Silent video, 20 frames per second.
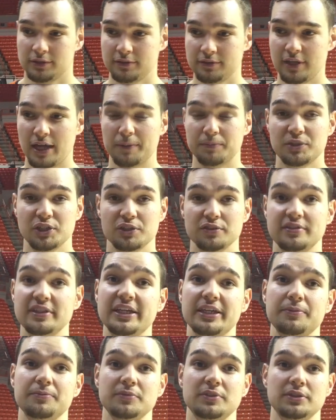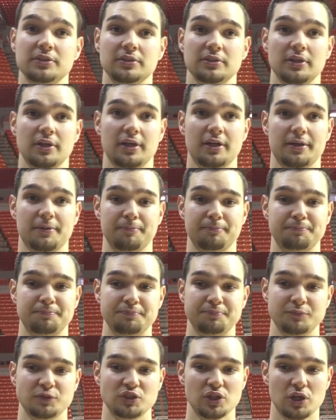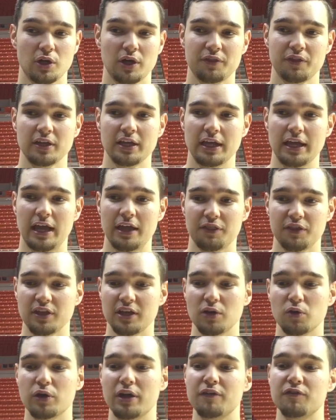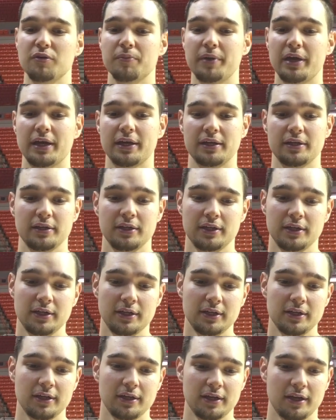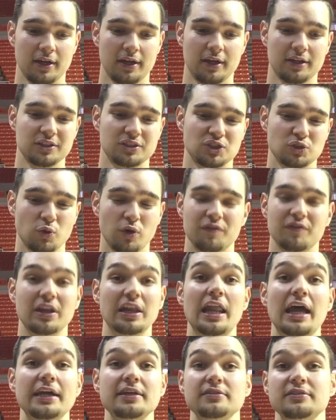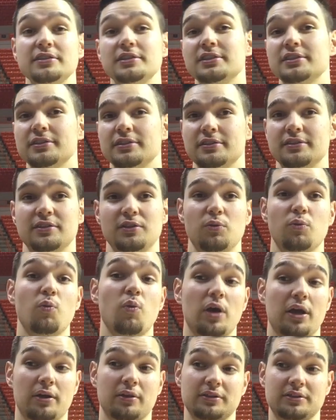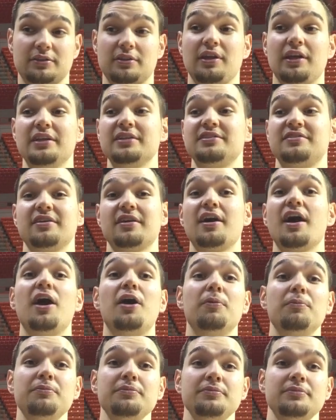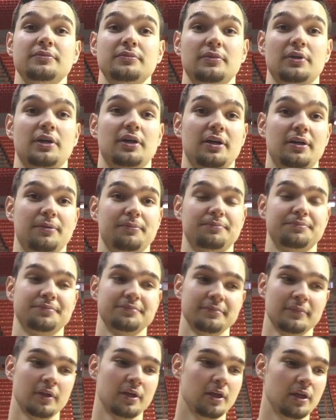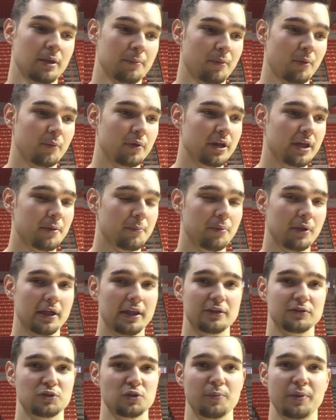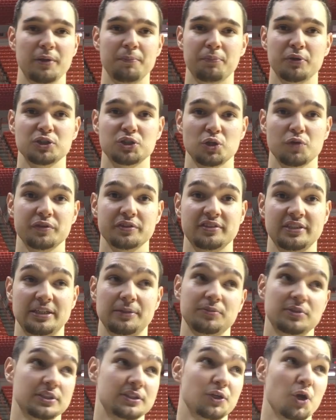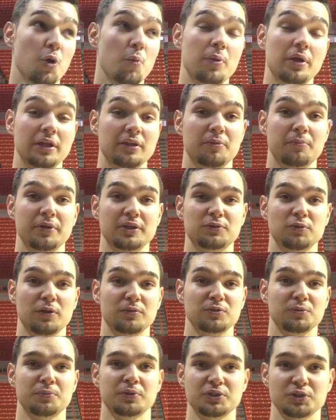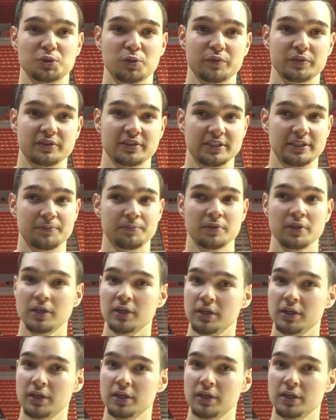top-tier teams. So I think it'll give them a sort of a light to what is to come. I mean, we didn't play too many pushover teams, and nobody in the Big 12 is a pushover team.